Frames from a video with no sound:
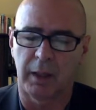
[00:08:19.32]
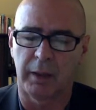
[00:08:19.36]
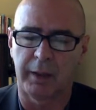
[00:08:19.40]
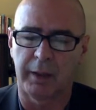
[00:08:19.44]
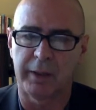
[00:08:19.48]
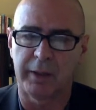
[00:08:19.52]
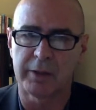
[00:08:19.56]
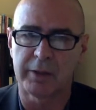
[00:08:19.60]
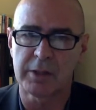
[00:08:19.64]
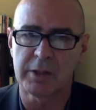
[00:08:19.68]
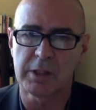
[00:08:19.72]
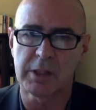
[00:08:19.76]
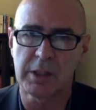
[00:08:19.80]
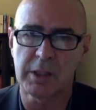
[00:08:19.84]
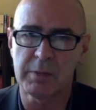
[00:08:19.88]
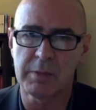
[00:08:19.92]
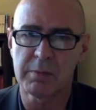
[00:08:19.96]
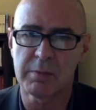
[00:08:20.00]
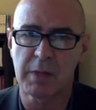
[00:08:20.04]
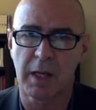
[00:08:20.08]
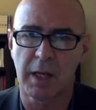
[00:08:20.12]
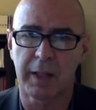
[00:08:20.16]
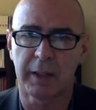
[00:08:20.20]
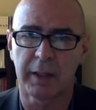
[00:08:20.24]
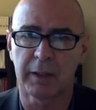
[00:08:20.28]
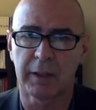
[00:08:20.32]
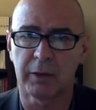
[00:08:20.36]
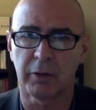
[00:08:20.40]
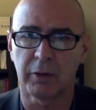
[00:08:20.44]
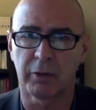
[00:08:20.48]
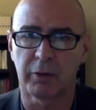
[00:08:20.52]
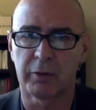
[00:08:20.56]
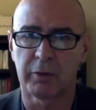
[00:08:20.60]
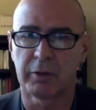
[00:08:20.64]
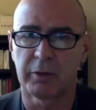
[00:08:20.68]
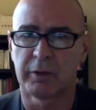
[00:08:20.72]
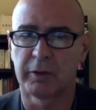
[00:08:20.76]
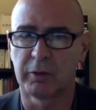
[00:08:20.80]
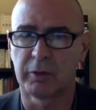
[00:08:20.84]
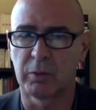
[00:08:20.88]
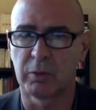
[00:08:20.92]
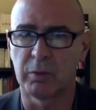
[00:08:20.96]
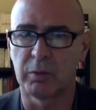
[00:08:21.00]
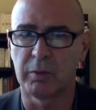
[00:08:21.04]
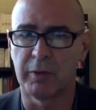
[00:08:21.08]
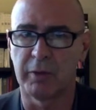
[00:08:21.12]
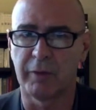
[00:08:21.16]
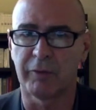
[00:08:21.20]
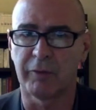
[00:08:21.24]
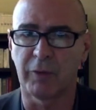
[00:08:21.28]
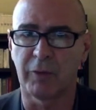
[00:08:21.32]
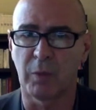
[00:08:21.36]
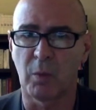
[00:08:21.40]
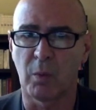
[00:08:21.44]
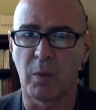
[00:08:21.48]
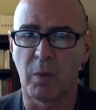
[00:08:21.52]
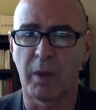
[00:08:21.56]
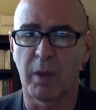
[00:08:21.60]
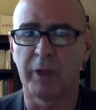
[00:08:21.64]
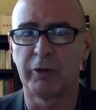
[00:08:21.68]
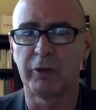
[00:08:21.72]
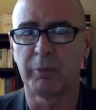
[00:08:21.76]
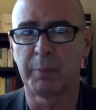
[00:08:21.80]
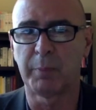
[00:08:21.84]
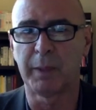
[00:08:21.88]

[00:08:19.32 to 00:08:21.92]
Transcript: It just seems like they're two different ones,